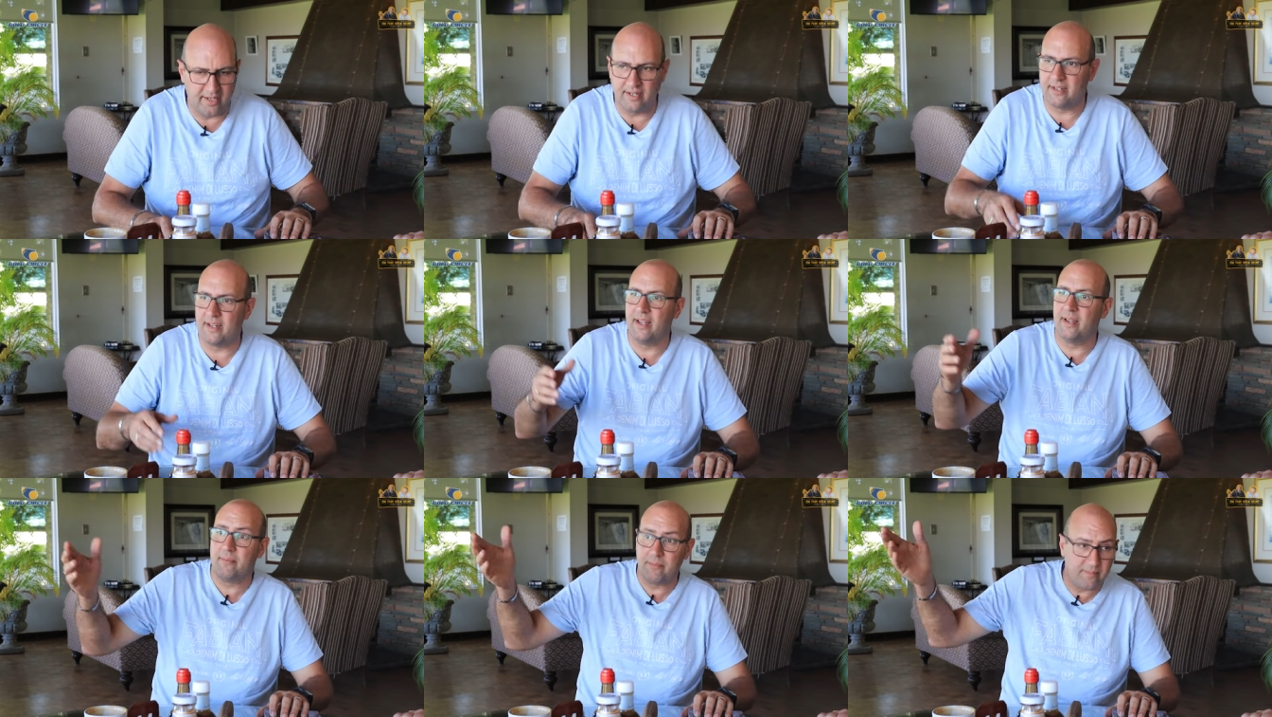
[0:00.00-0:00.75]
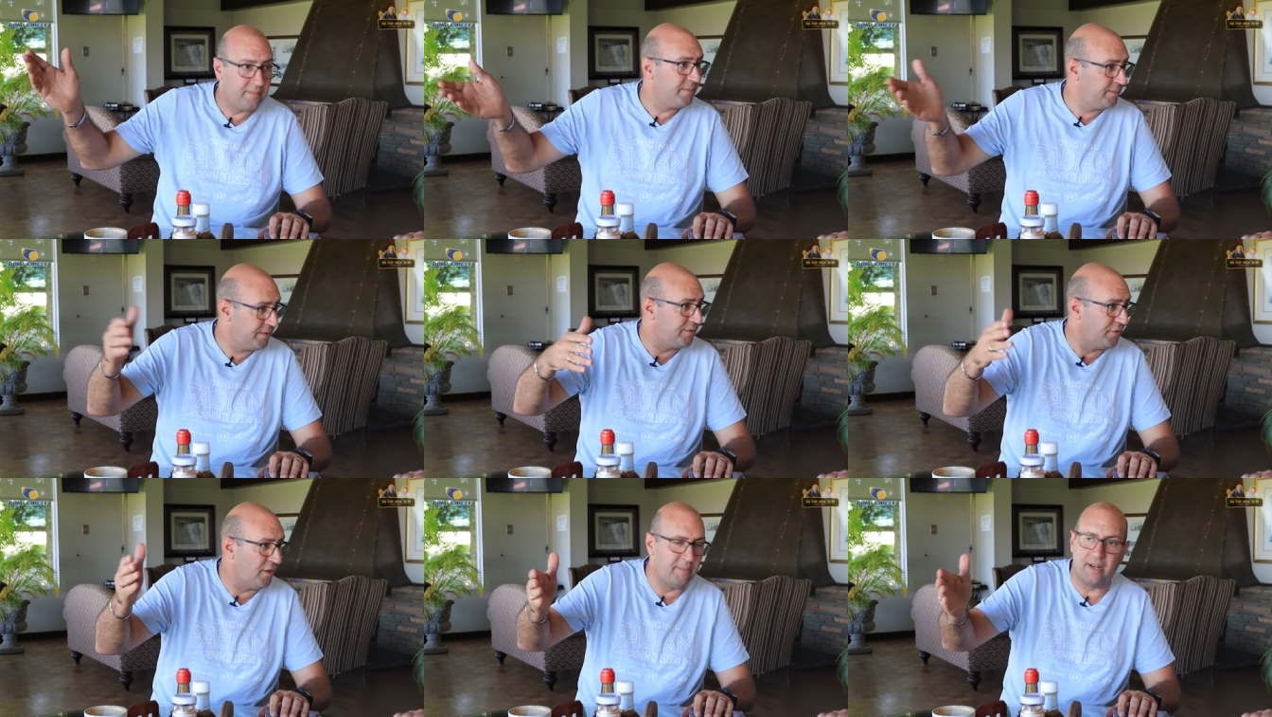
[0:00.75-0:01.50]
And uh, the
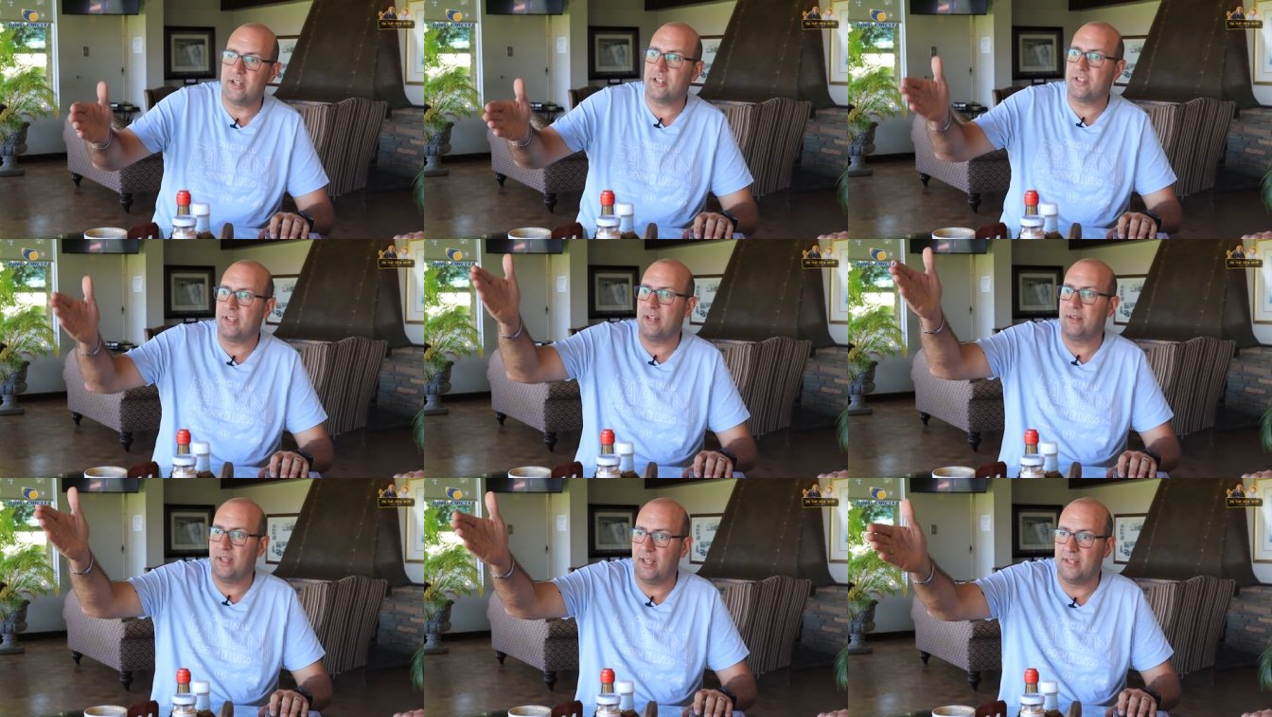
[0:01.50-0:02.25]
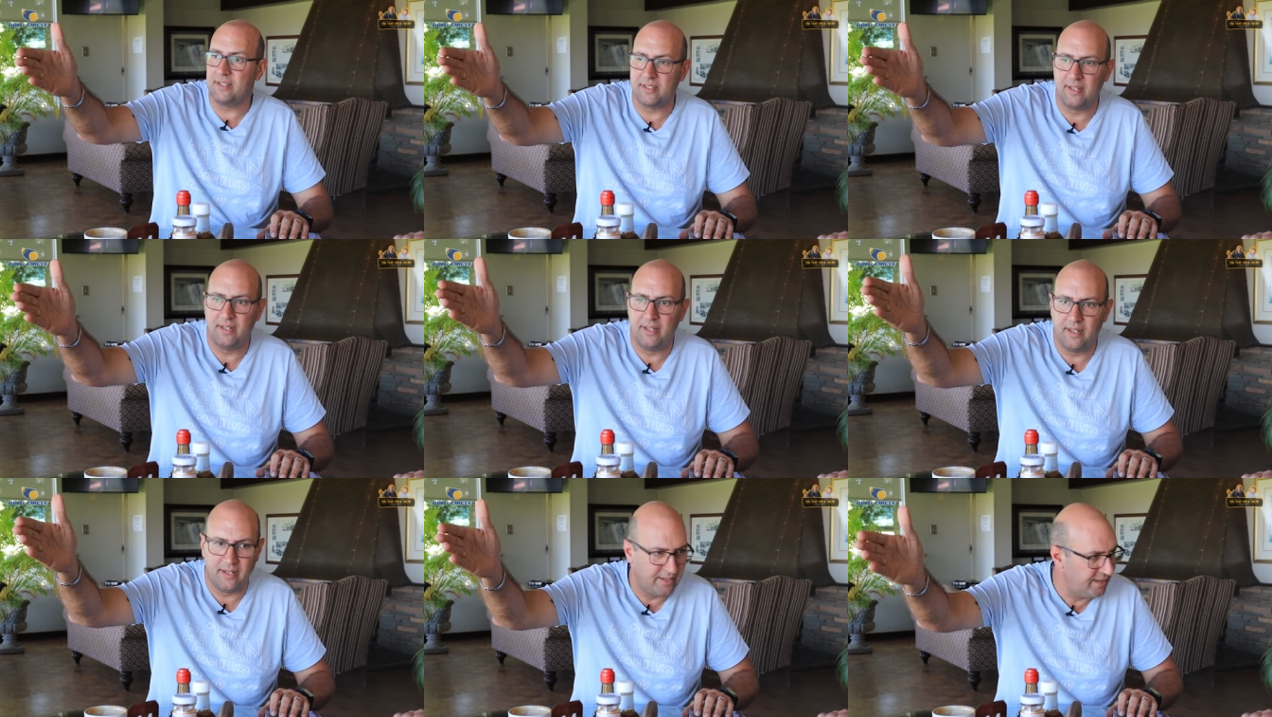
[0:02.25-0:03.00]
farm manager said, There's
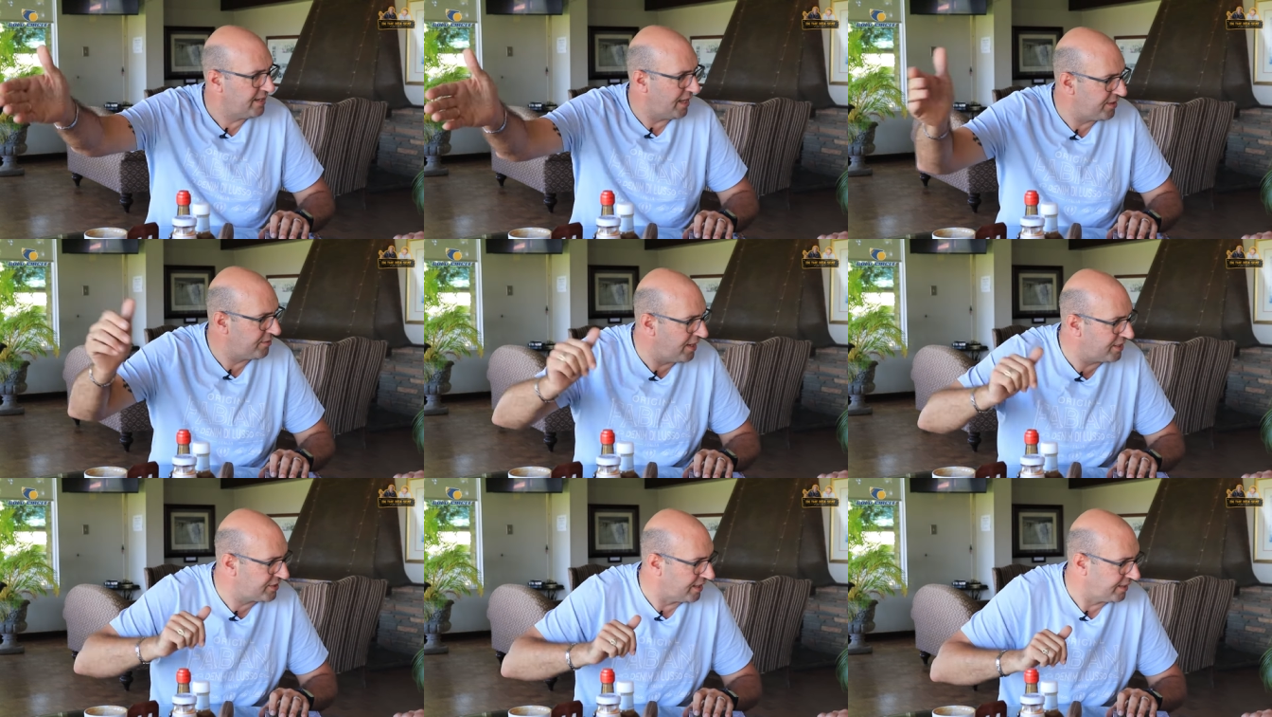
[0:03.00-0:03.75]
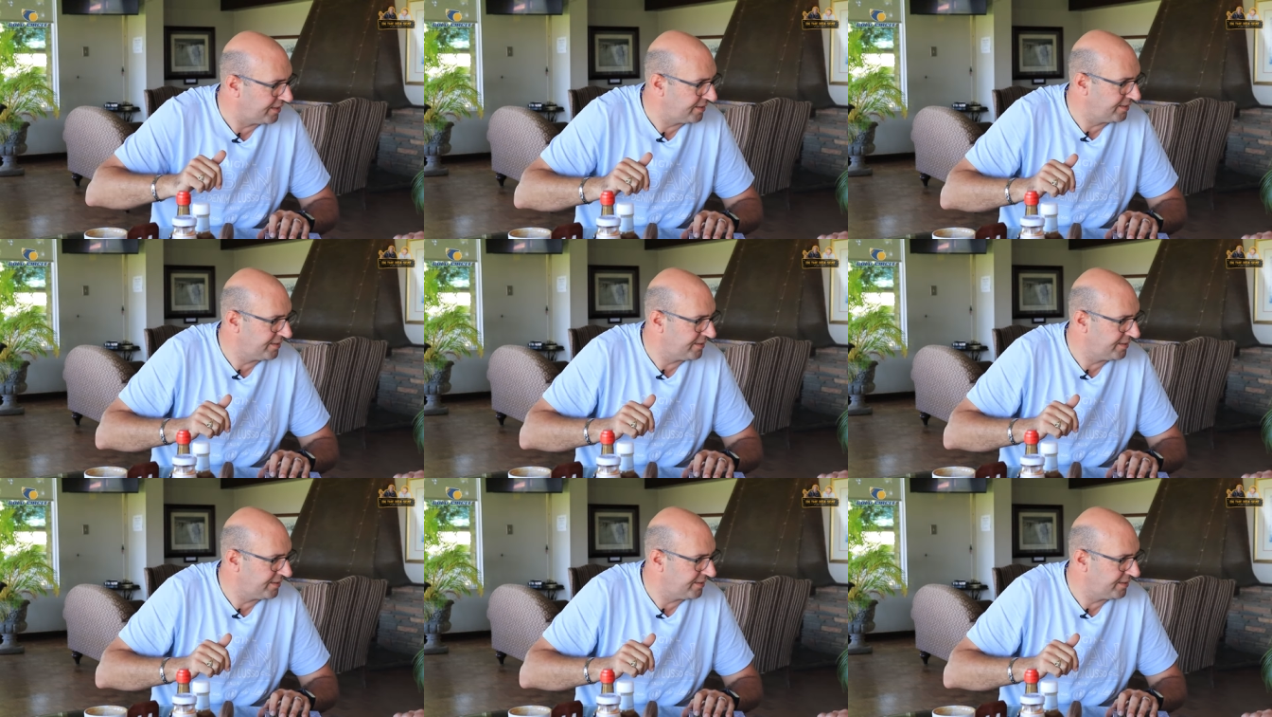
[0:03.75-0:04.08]
another Russia.